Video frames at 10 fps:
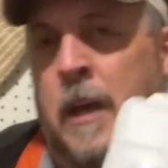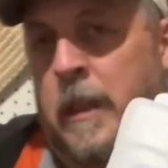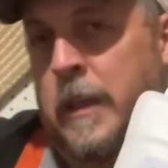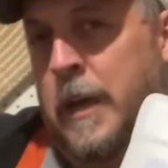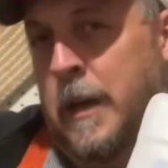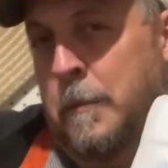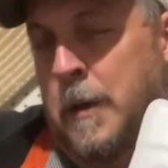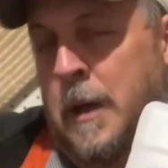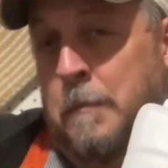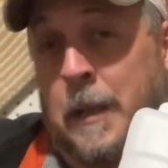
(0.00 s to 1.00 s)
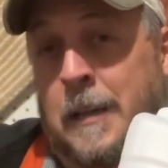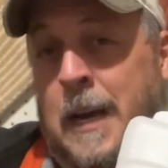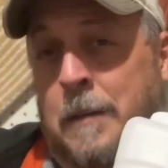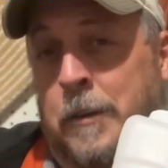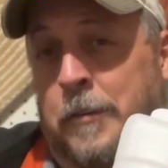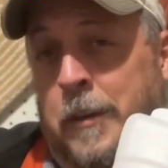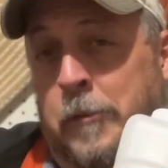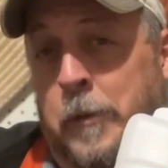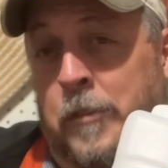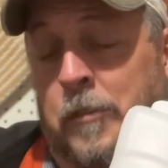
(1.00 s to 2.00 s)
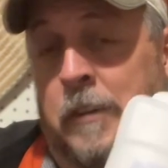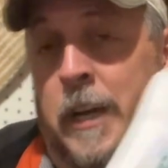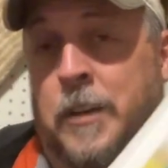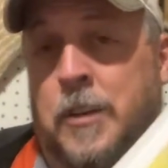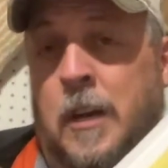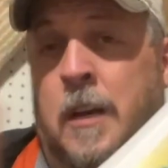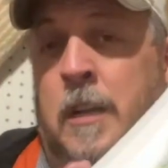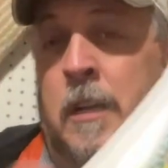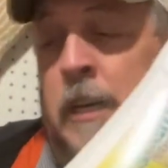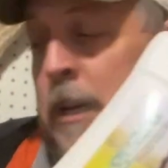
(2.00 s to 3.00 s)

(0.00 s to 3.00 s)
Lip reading: then by the time they're 7 weeks of age, you need